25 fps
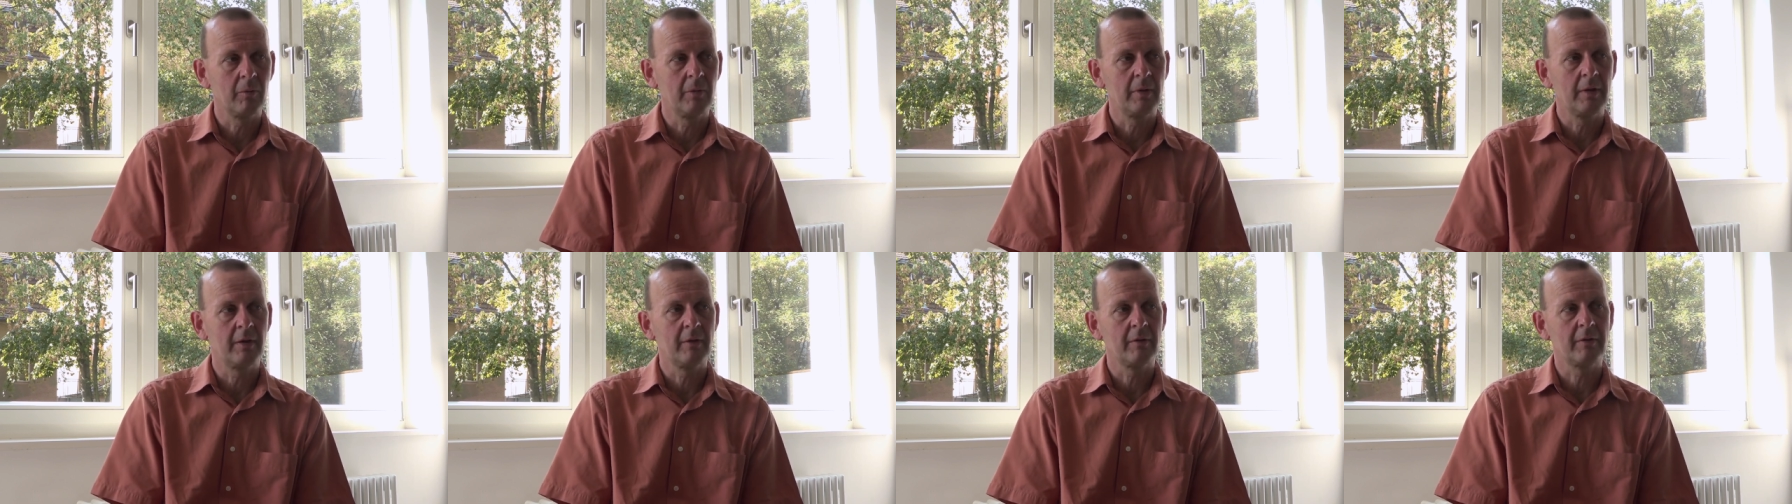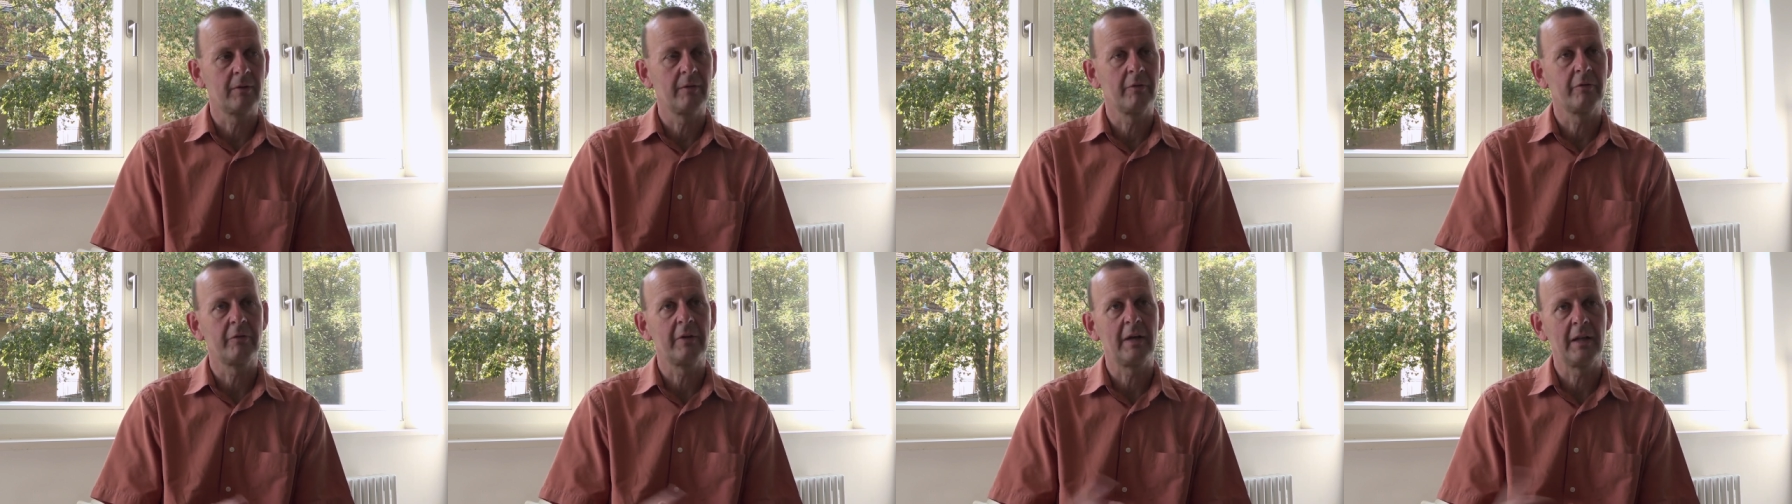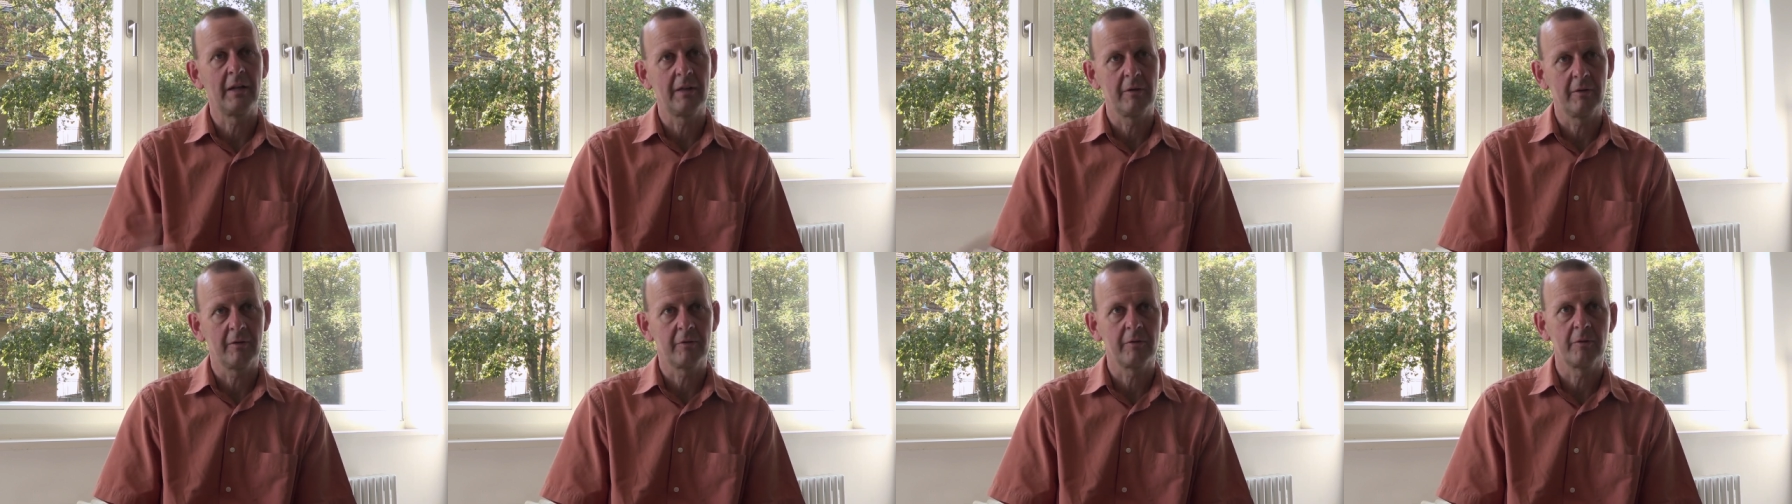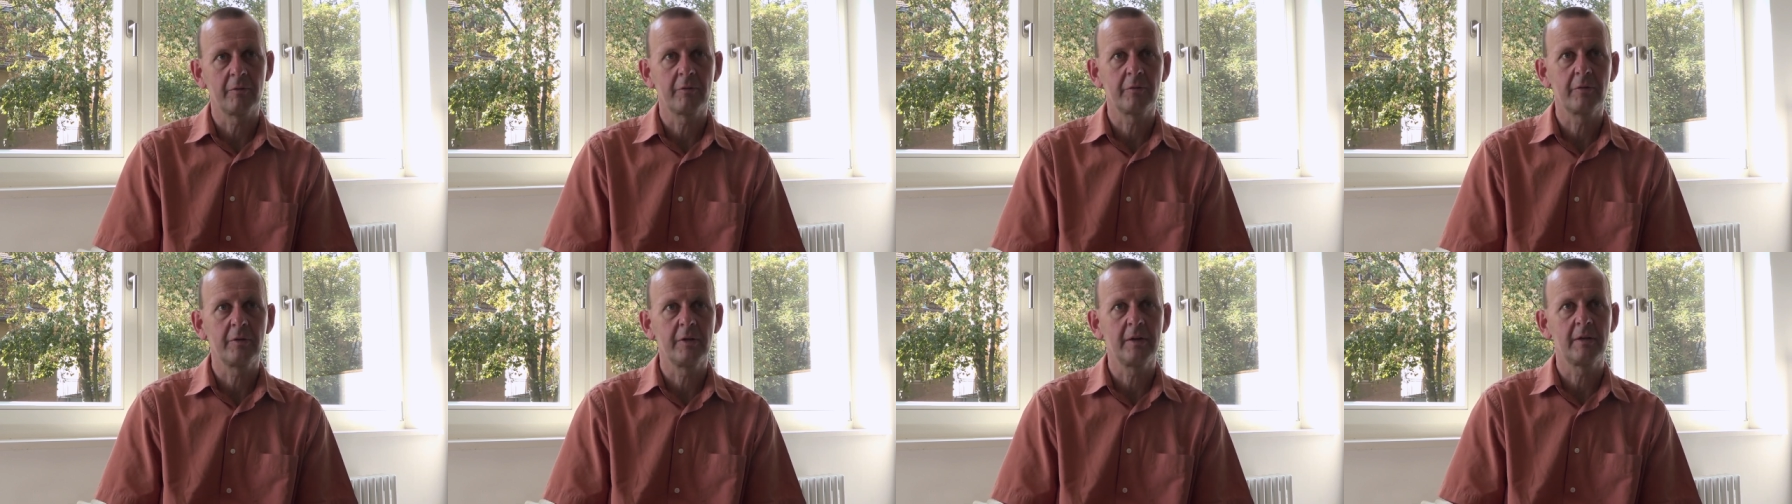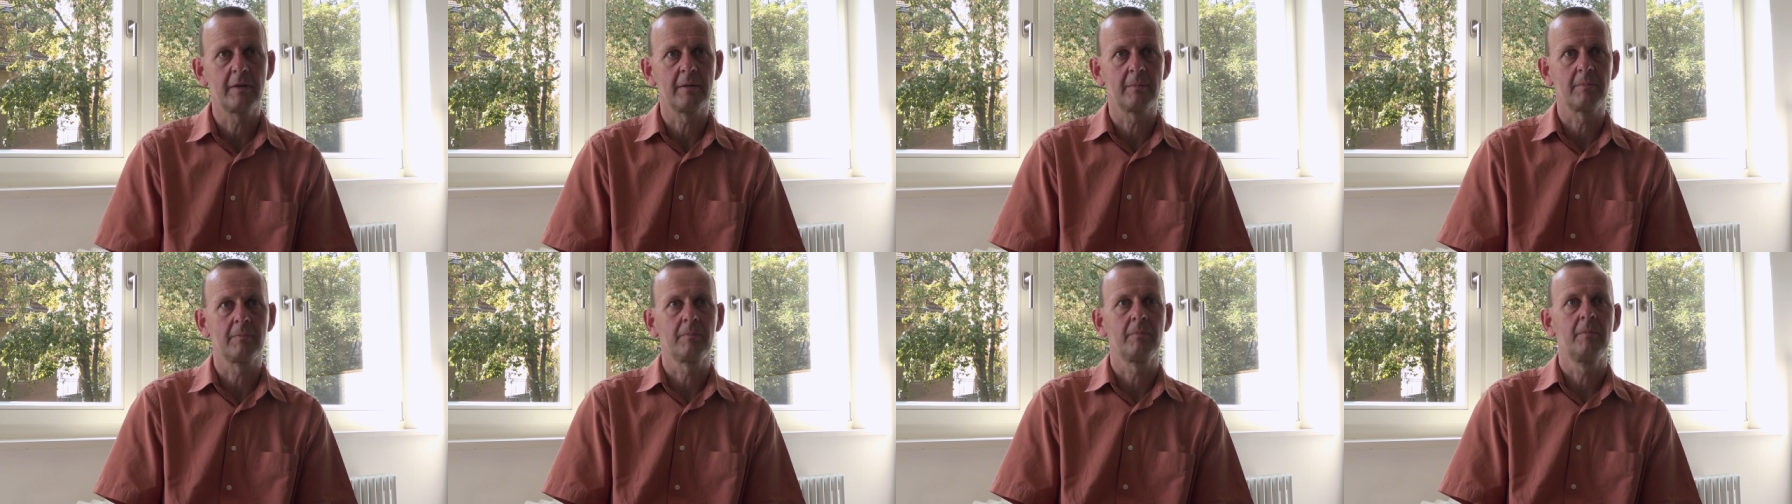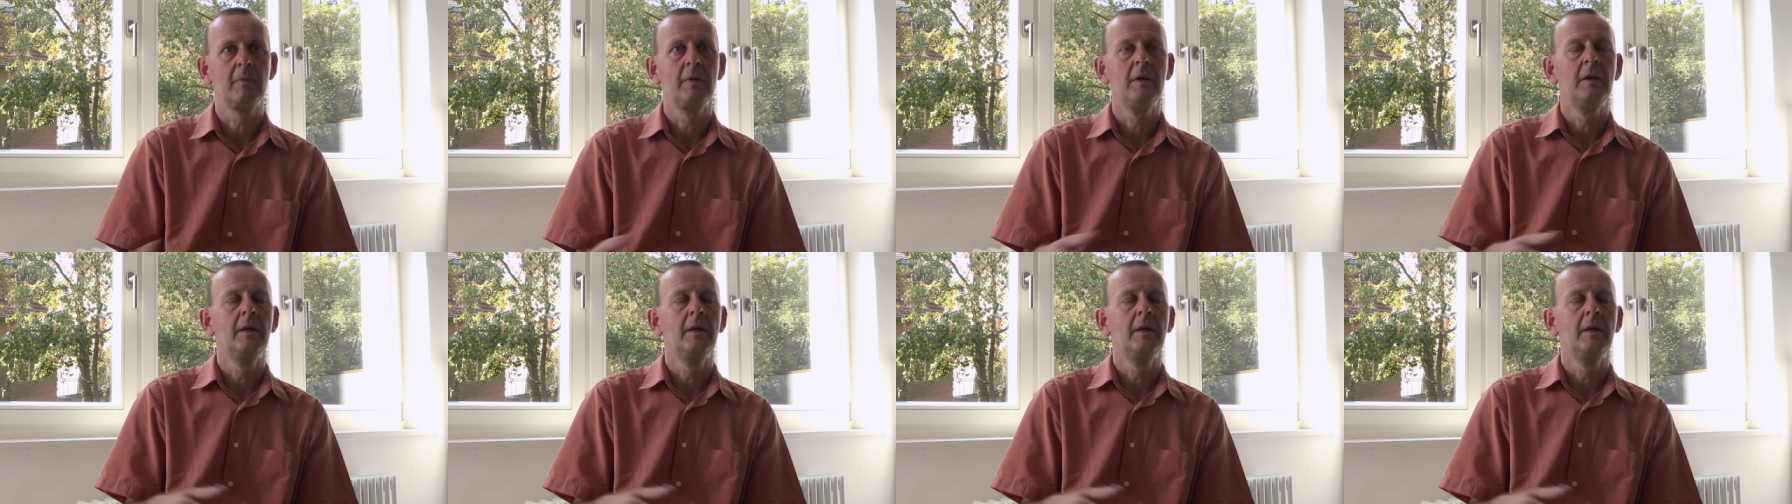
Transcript: with the values of freedom.